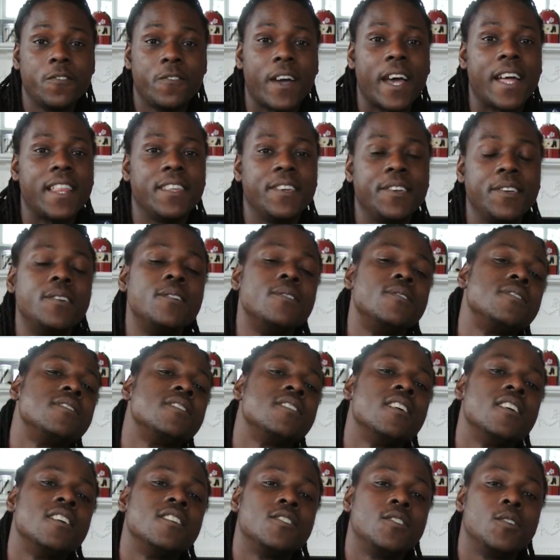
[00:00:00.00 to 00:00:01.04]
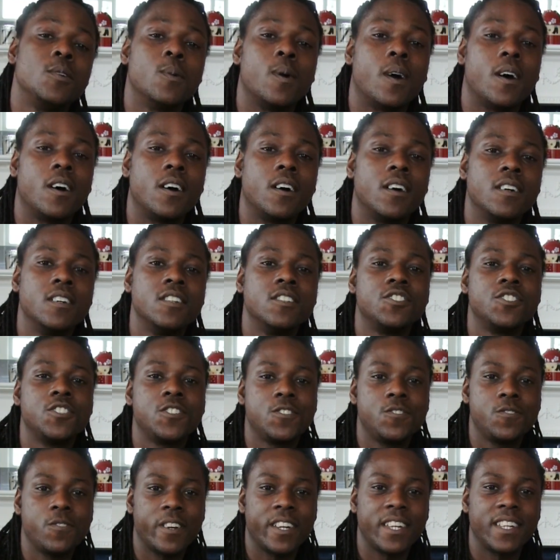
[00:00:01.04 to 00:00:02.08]
values to our
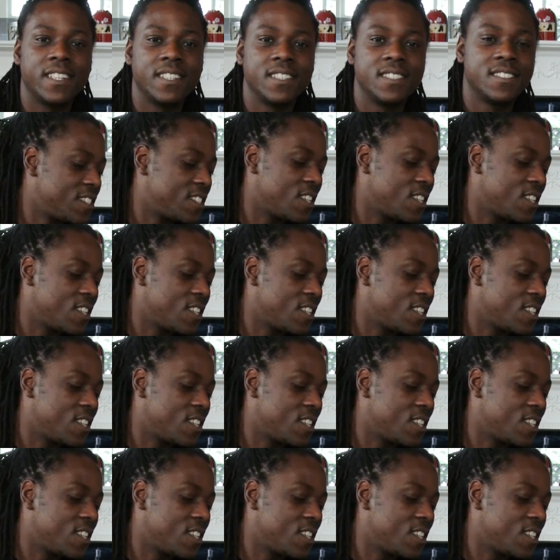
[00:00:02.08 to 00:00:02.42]
strings.